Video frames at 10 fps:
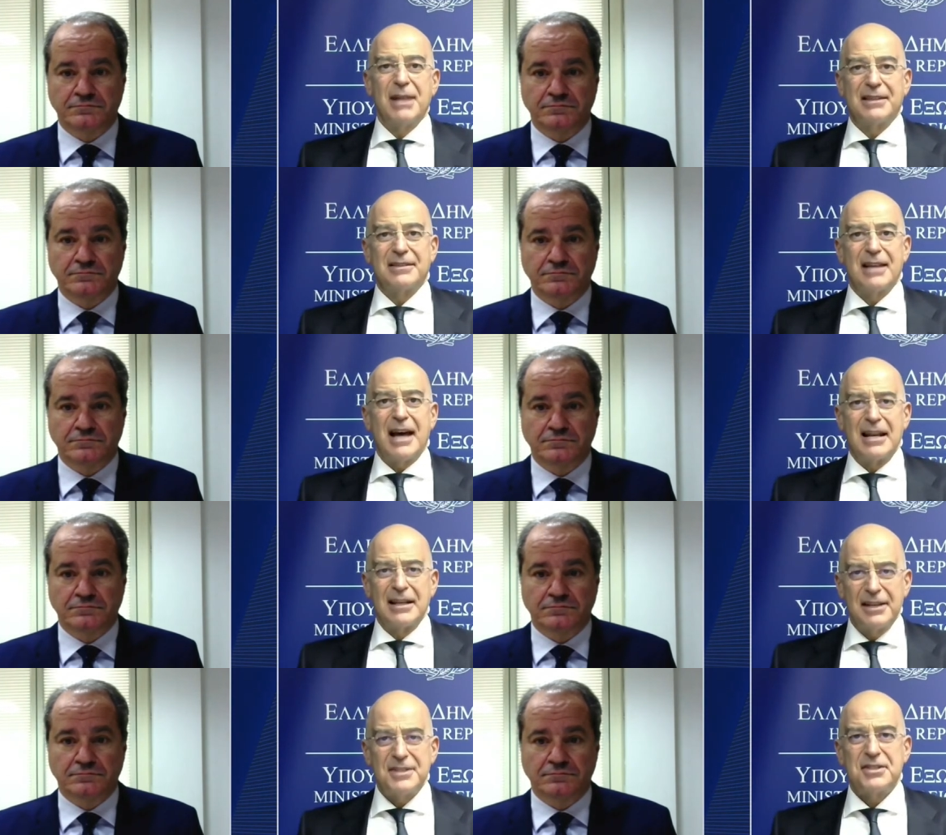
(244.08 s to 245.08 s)
Speaker 1: but
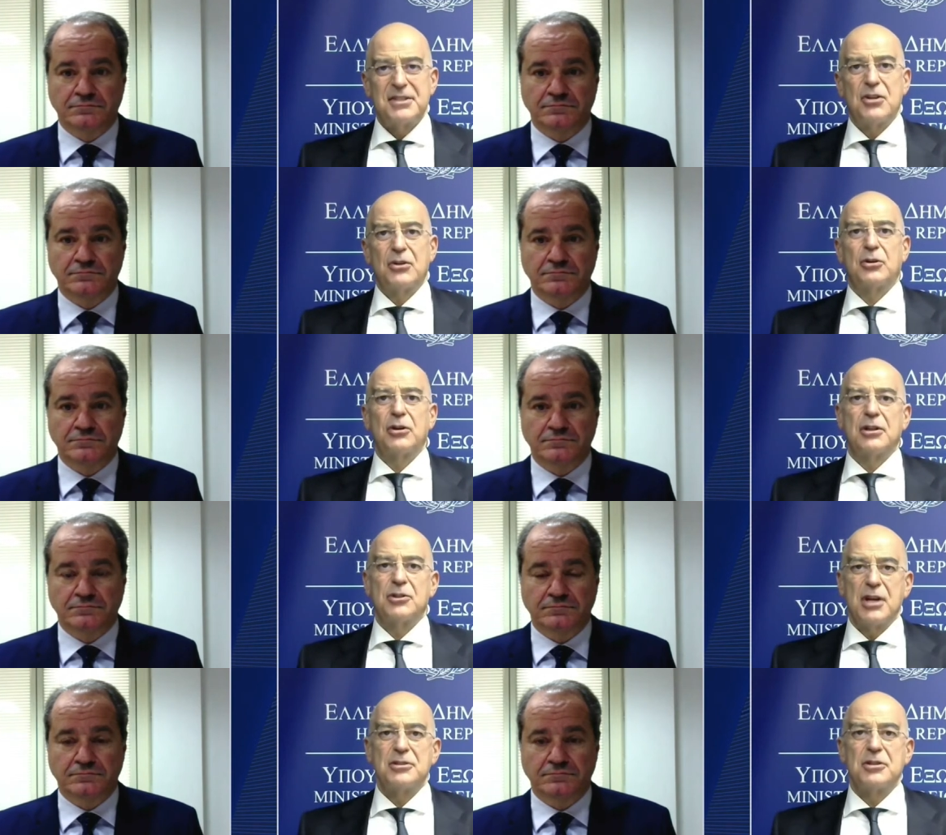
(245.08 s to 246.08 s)
unless
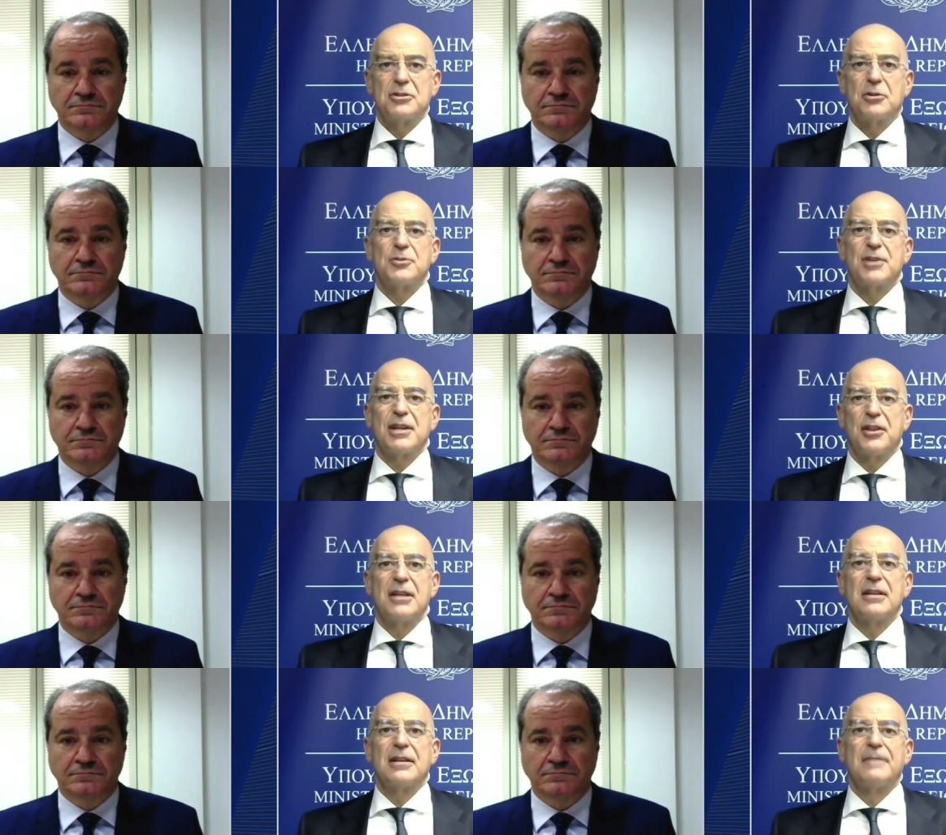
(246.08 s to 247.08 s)
Turkey changes course, I
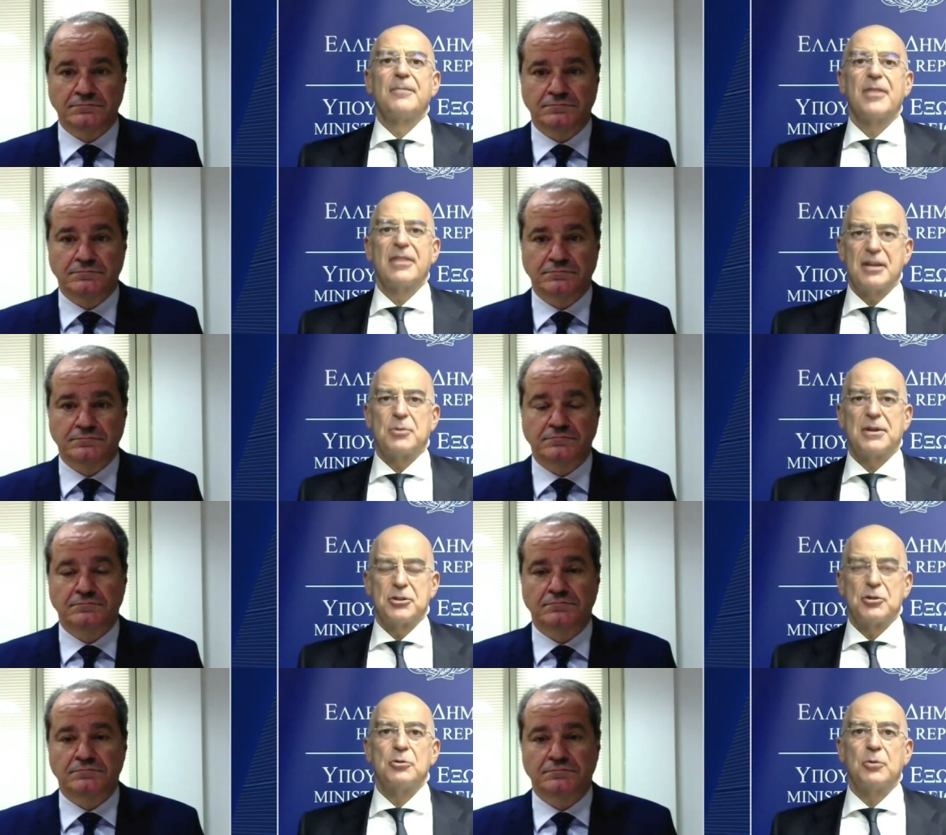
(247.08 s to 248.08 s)
think that's
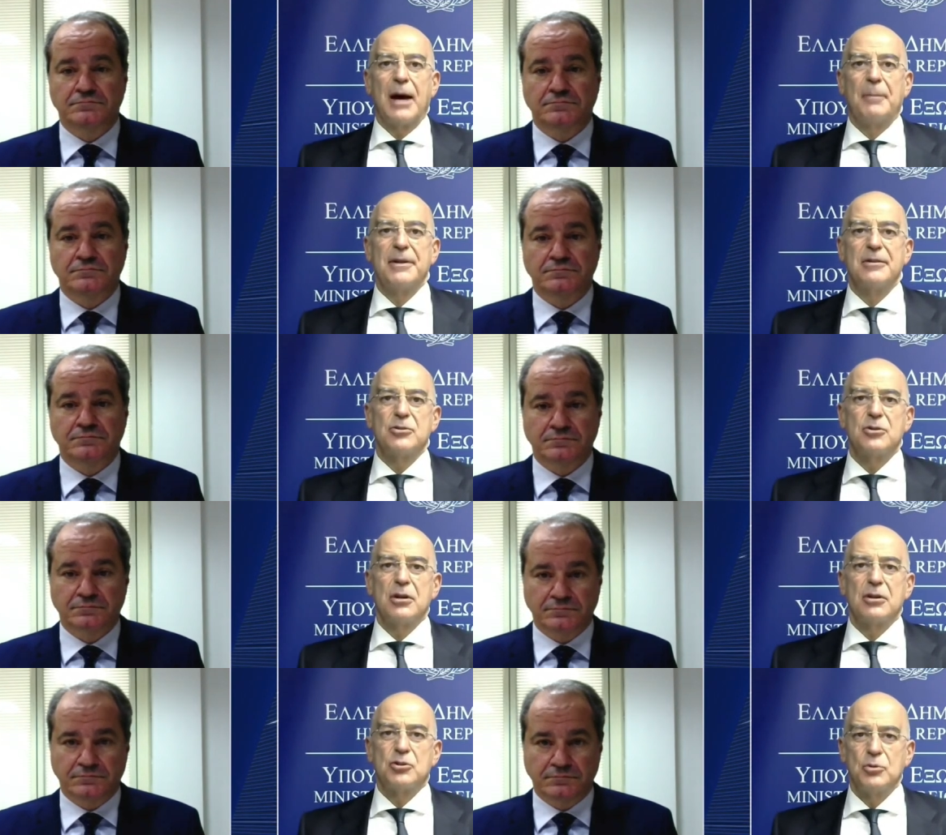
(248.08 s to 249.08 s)
what is going to happen
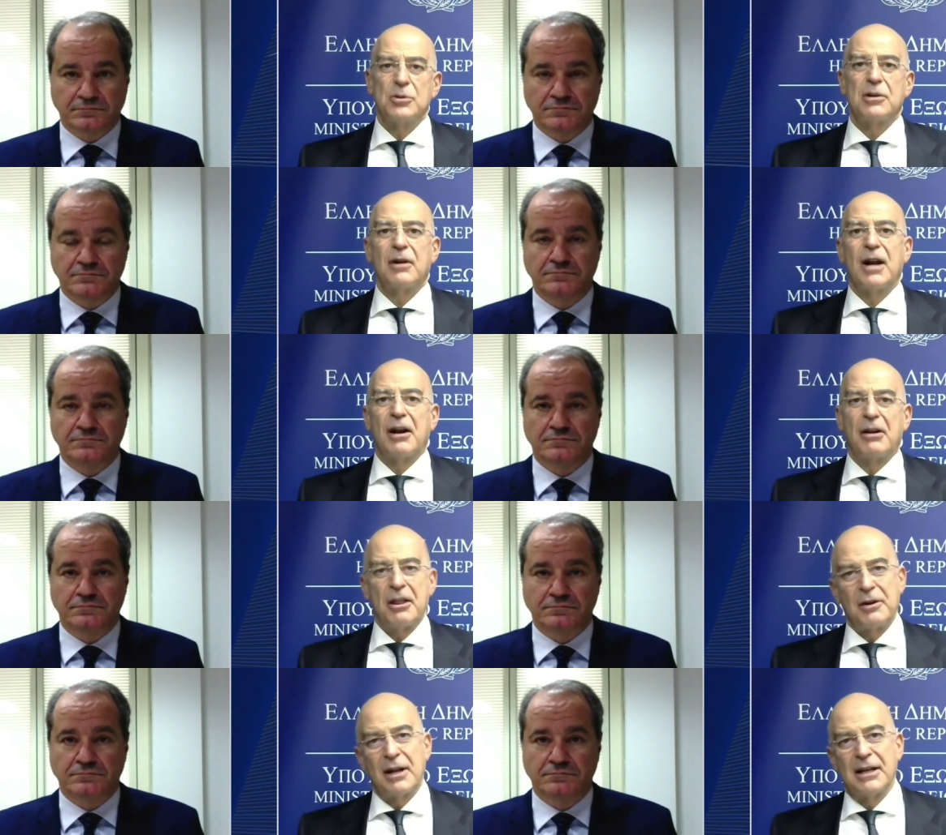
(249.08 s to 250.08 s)
sooner
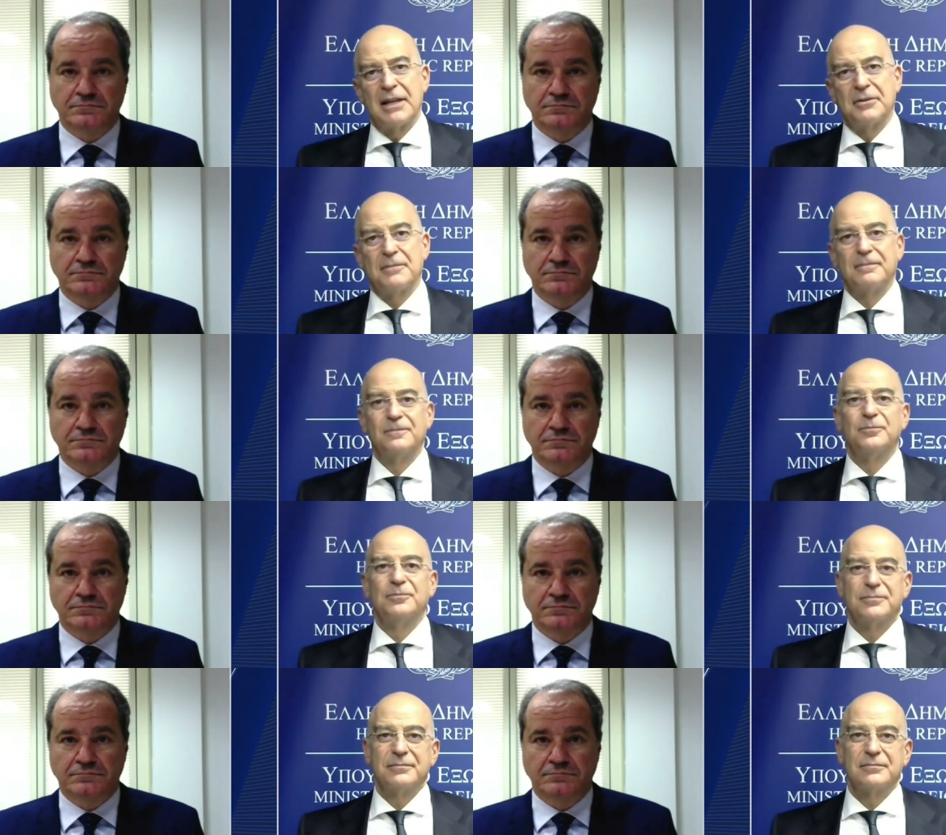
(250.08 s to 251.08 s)
Speaker 2: rather than later.
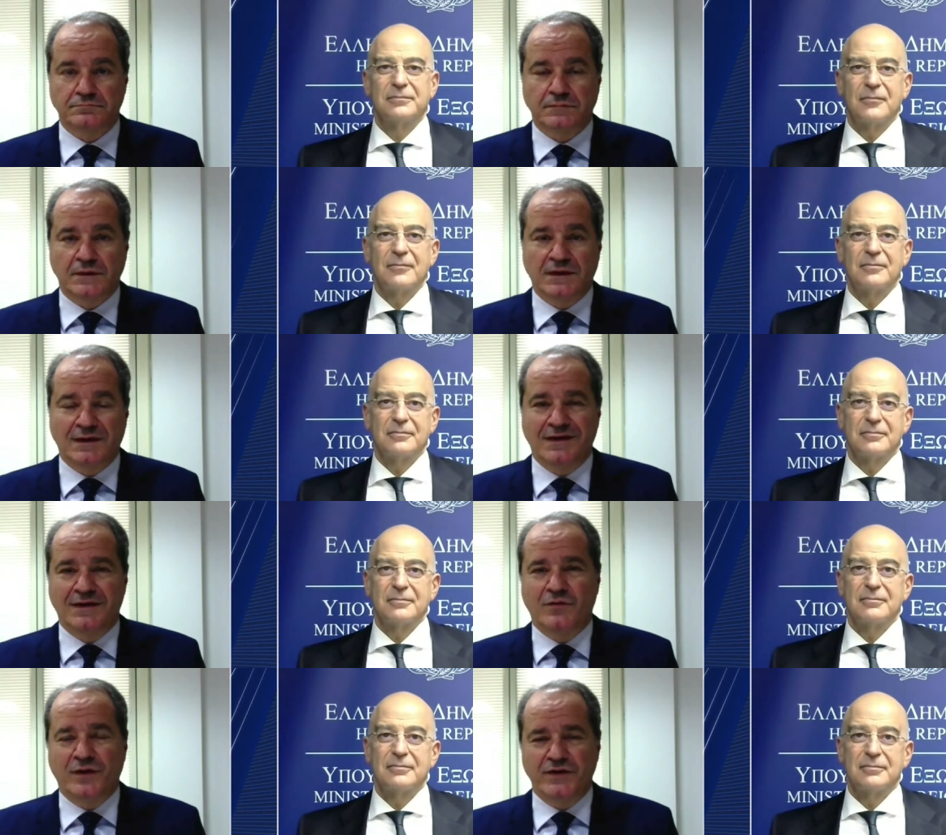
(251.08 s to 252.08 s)

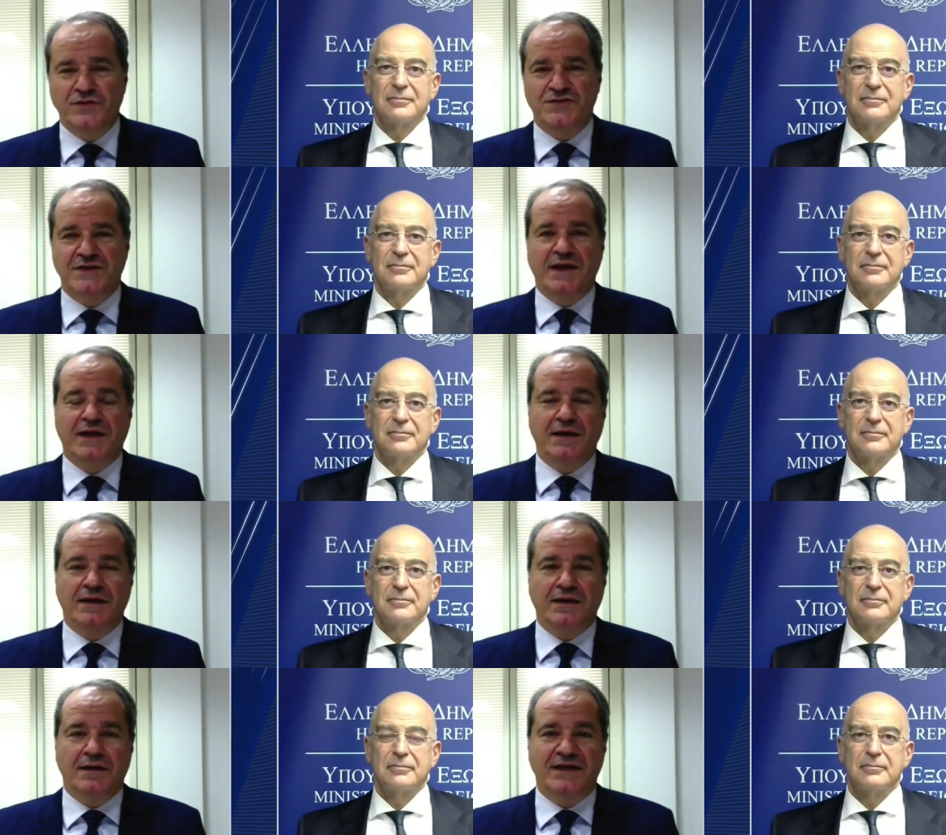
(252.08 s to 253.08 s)
What do you
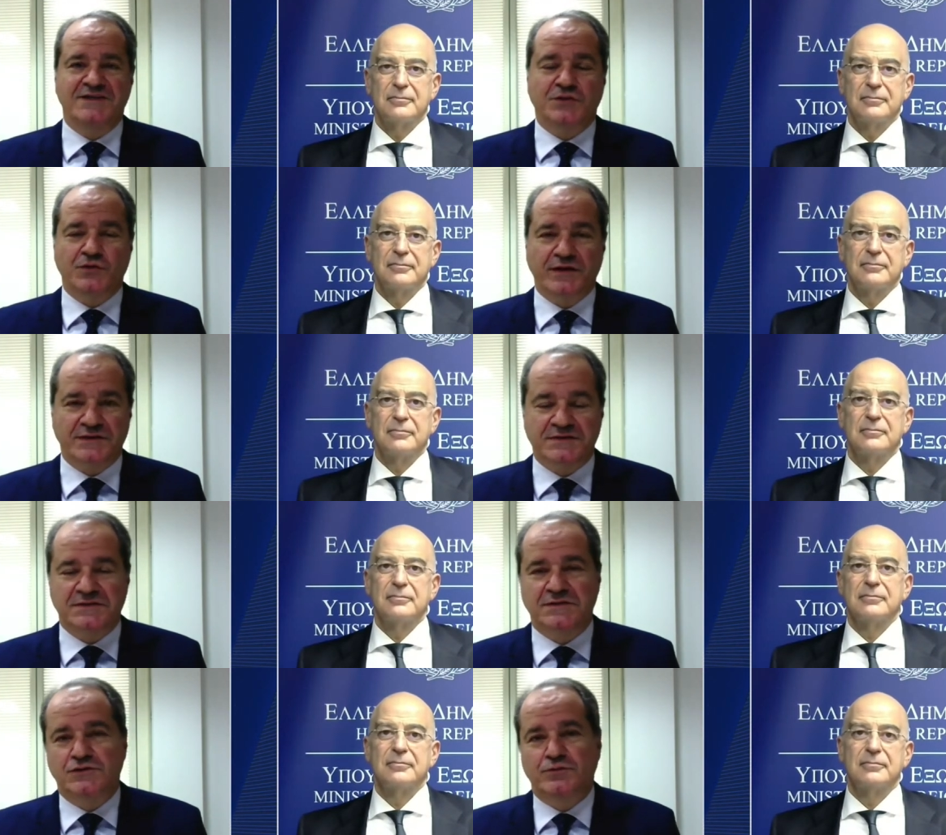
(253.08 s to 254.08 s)
say as
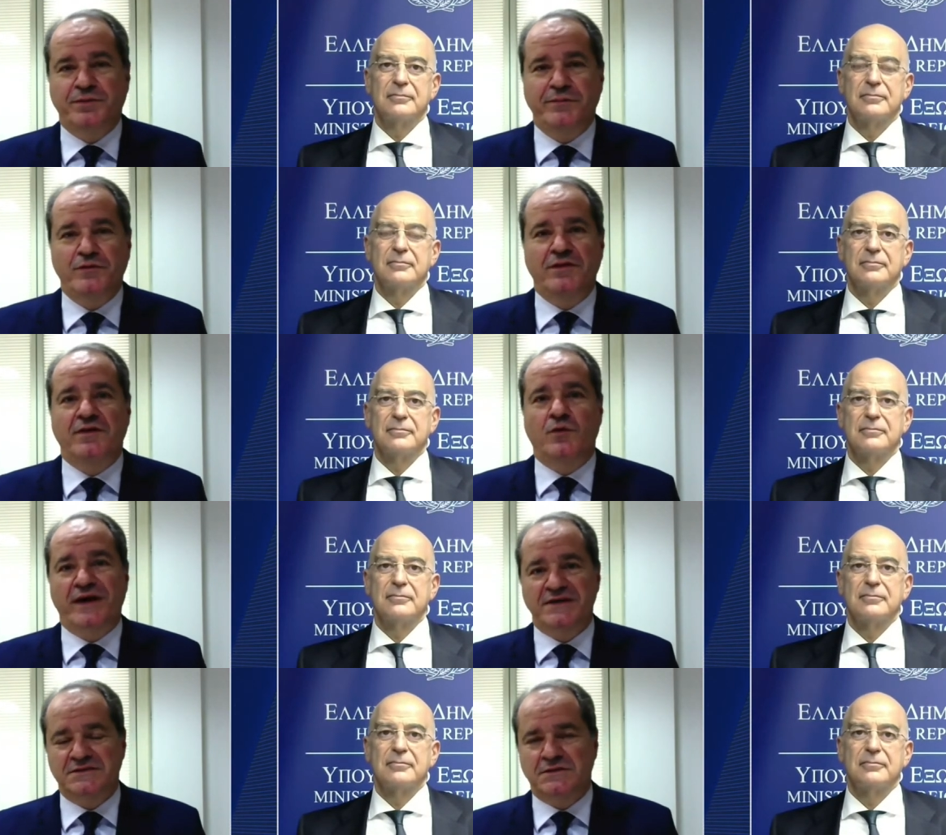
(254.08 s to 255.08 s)
Greece to people in the
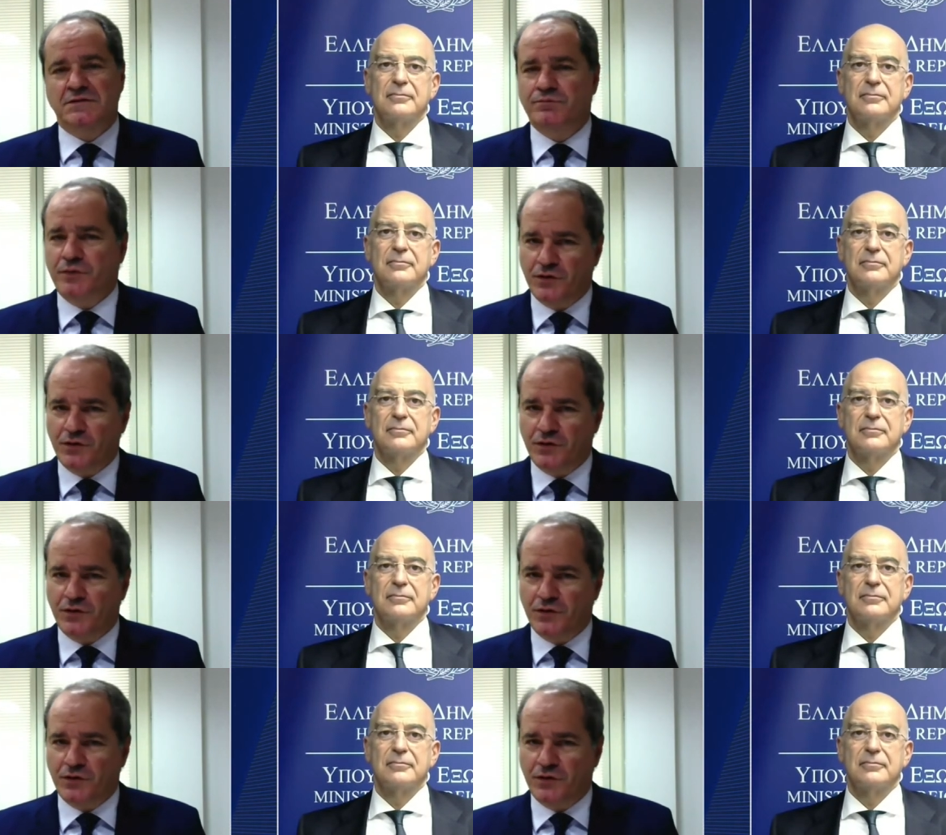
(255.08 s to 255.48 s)
West,